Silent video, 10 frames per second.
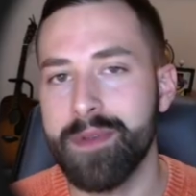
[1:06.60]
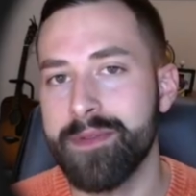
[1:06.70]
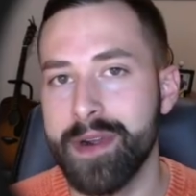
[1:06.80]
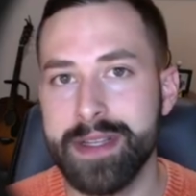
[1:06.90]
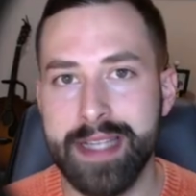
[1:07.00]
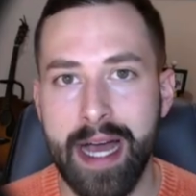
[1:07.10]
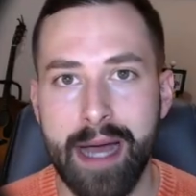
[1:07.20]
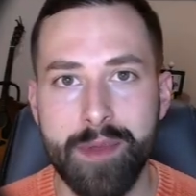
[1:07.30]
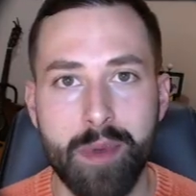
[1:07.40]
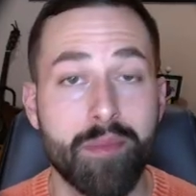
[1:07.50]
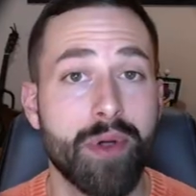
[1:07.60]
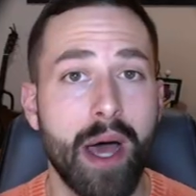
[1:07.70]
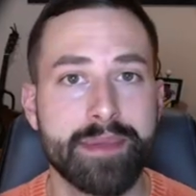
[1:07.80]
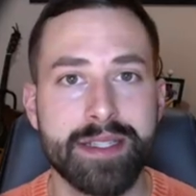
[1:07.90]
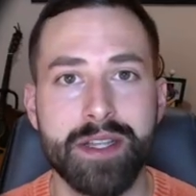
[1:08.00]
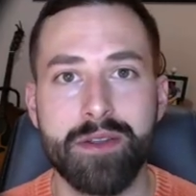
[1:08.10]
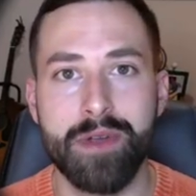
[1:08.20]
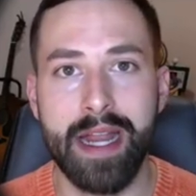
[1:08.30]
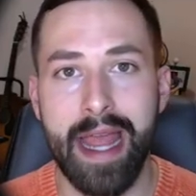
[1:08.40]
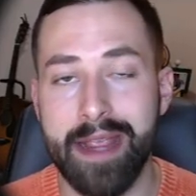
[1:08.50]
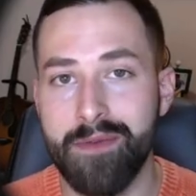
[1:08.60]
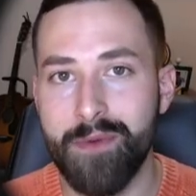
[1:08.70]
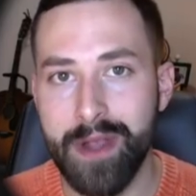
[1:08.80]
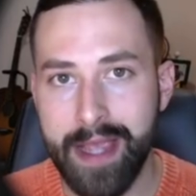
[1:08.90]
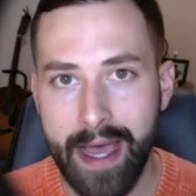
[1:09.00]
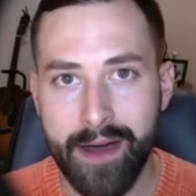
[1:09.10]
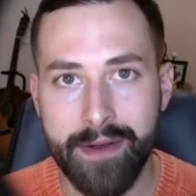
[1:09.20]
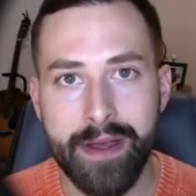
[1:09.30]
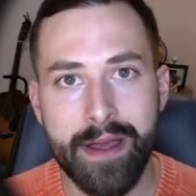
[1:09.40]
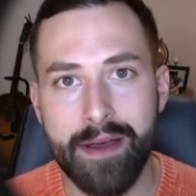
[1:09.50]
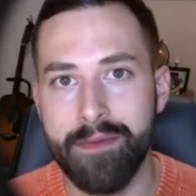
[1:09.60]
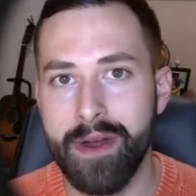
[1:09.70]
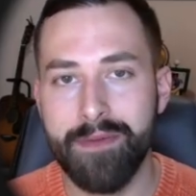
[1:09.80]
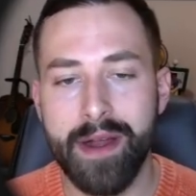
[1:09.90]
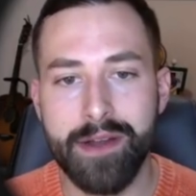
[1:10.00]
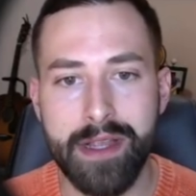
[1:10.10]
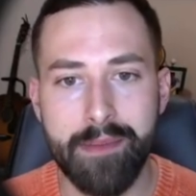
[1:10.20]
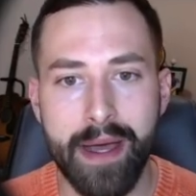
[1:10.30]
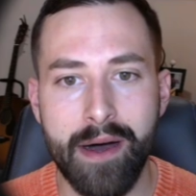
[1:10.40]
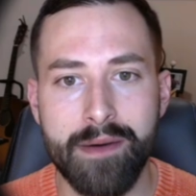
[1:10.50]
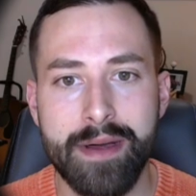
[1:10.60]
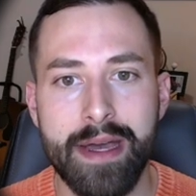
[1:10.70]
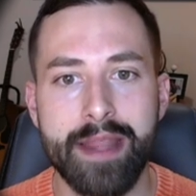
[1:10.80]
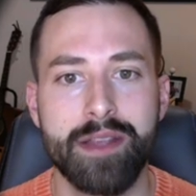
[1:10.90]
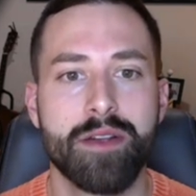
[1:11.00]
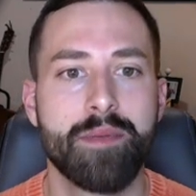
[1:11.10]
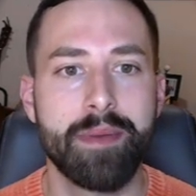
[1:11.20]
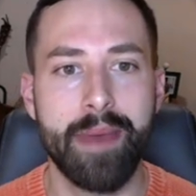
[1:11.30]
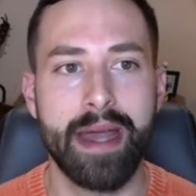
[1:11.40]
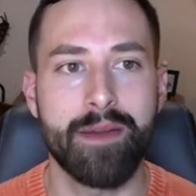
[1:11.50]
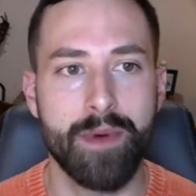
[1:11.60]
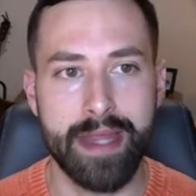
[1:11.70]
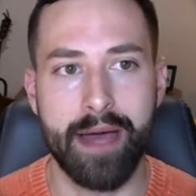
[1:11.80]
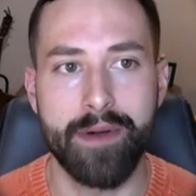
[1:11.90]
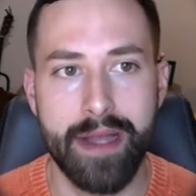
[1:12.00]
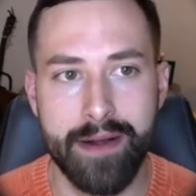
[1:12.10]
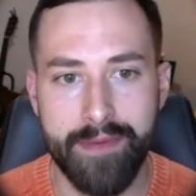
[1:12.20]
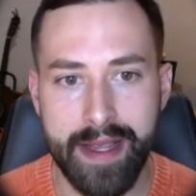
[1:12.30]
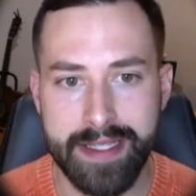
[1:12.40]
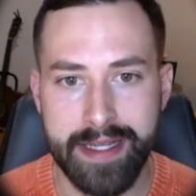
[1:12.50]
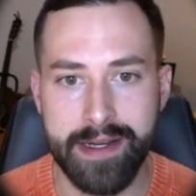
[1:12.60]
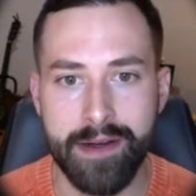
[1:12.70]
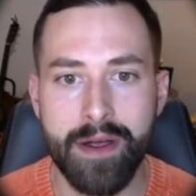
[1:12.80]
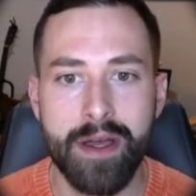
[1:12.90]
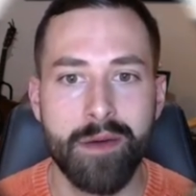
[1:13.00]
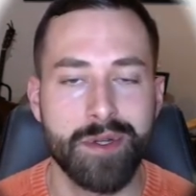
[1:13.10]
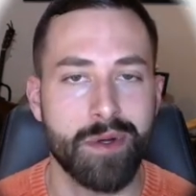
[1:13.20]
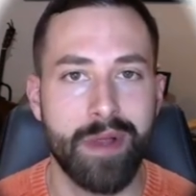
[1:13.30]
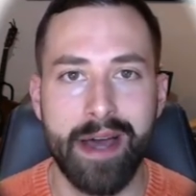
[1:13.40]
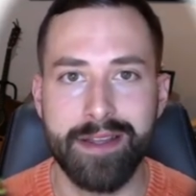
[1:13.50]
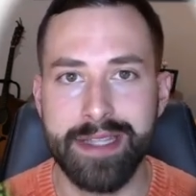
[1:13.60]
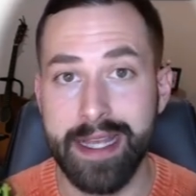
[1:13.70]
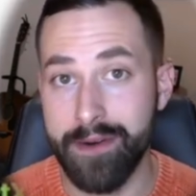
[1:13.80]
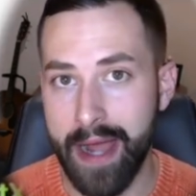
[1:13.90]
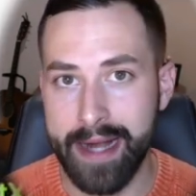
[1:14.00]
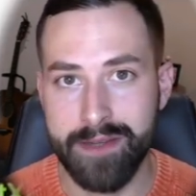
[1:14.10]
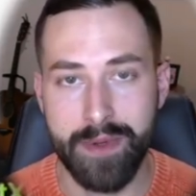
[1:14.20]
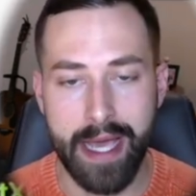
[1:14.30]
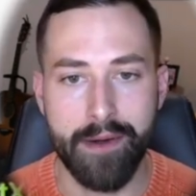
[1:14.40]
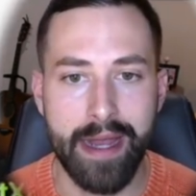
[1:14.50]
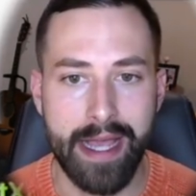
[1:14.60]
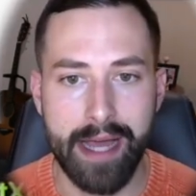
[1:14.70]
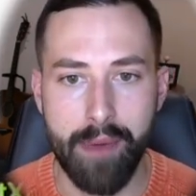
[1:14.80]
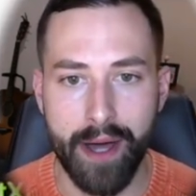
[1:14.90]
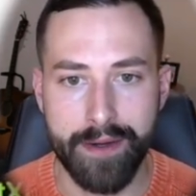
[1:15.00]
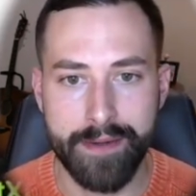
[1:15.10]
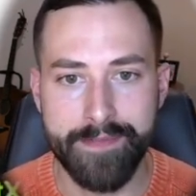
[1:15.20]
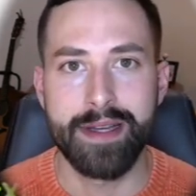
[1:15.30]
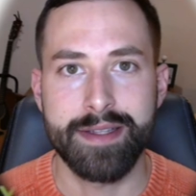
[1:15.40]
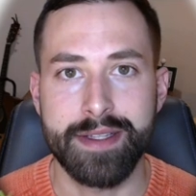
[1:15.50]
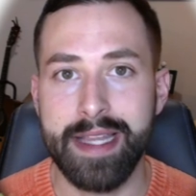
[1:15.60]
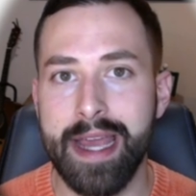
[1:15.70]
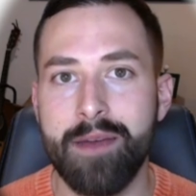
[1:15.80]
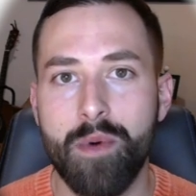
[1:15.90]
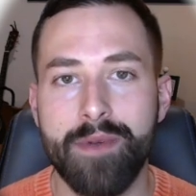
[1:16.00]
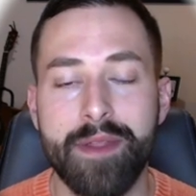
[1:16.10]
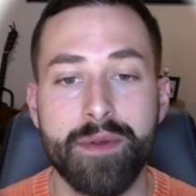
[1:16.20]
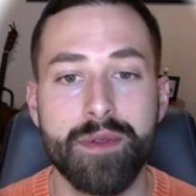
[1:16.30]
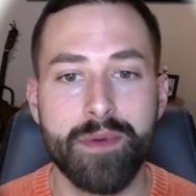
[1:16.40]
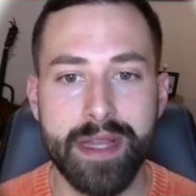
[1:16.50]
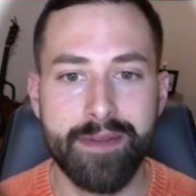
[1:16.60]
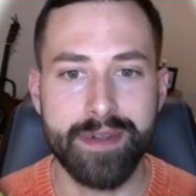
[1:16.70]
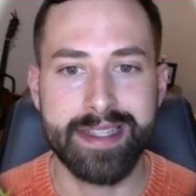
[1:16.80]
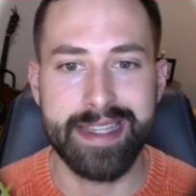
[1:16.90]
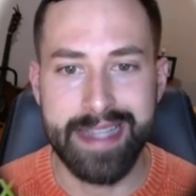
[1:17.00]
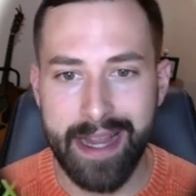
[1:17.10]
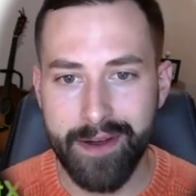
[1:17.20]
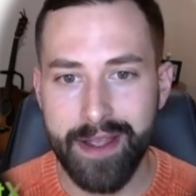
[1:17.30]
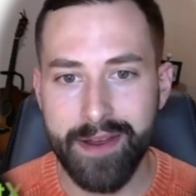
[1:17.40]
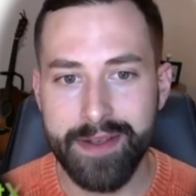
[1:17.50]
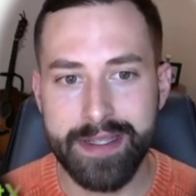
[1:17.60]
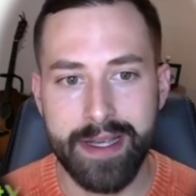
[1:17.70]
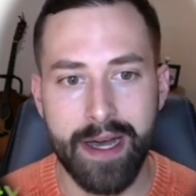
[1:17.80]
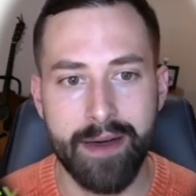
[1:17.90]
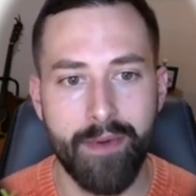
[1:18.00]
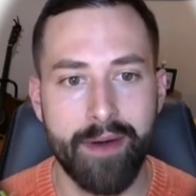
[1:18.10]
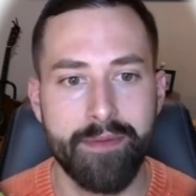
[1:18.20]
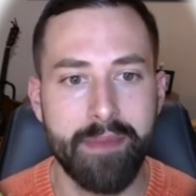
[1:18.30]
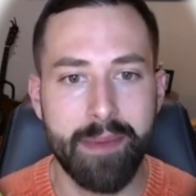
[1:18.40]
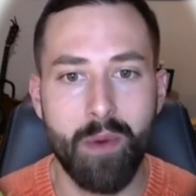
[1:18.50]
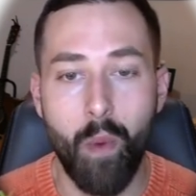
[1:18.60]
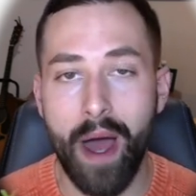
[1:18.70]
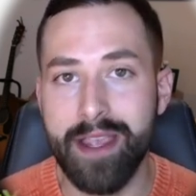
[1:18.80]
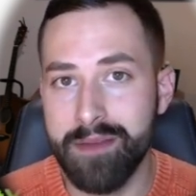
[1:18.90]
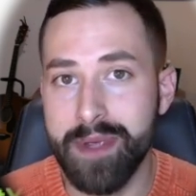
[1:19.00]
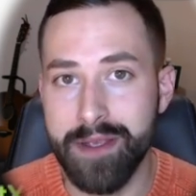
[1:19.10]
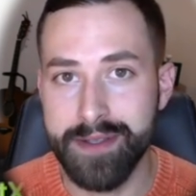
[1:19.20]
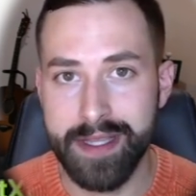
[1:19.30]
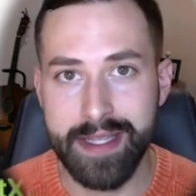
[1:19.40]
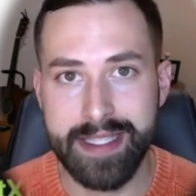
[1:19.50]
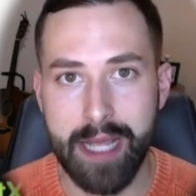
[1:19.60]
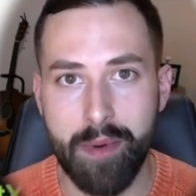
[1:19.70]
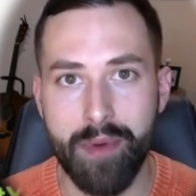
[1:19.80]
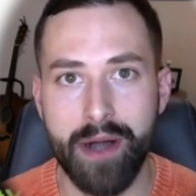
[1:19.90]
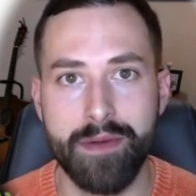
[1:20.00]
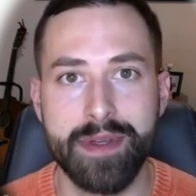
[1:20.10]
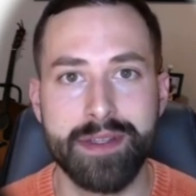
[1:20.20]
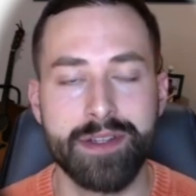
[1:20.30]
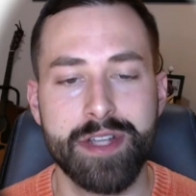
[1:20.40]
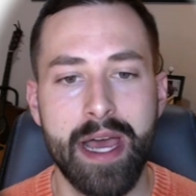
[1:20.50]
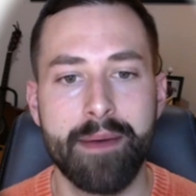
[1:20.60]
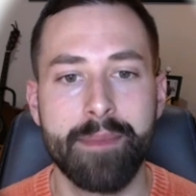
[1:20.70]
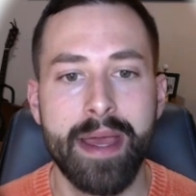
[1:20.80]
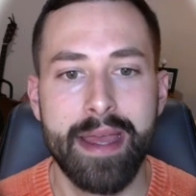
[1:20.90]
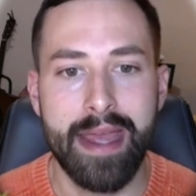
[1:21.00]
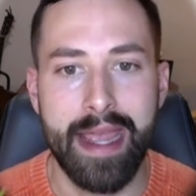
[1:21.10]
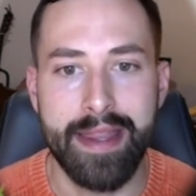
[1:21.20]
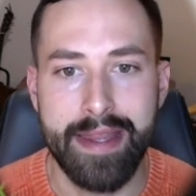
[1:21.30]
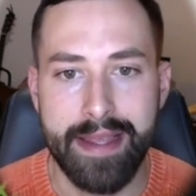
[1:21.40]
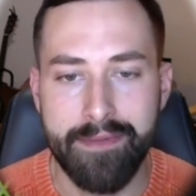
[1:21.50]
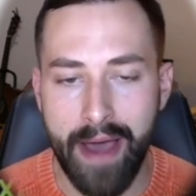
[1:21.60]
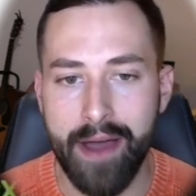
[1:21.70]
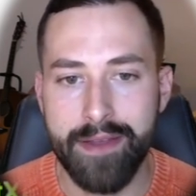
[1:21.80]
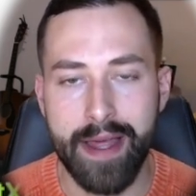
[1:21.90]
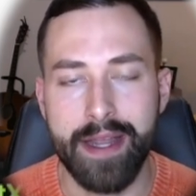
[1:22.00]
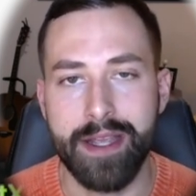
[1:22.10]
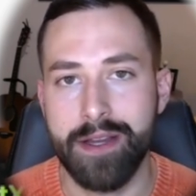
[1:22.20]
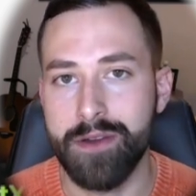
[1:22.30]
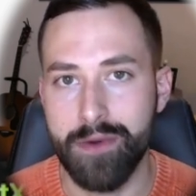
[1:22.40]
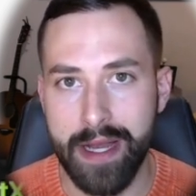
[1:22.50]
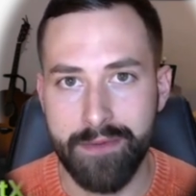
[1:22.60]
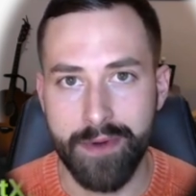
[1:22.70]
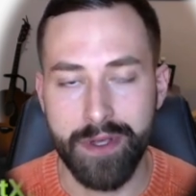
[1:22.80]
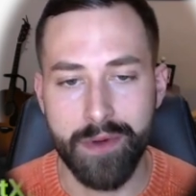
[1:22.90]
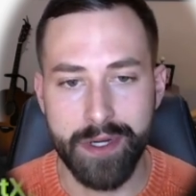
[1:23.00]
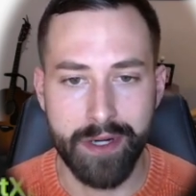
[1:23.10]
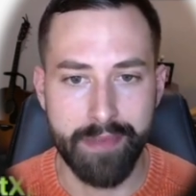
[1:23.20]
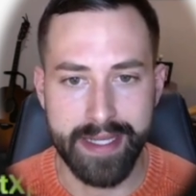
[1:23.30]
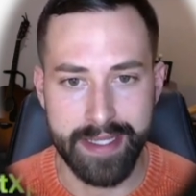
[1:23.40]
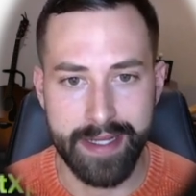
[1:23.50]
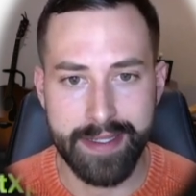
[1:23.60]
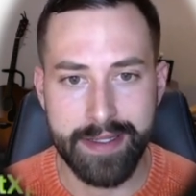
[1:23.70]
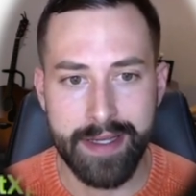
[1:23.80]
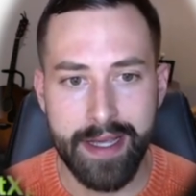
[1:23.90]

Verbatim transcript: for the first time, you'll be prompted to create a free account, verify your email, and then you'll be met with our interface here, which will allow you to interact with our AI model. So today we'll run through three different scenarios of, of maybe why you'd be using this type of product research app and the value that it could create for you and your business.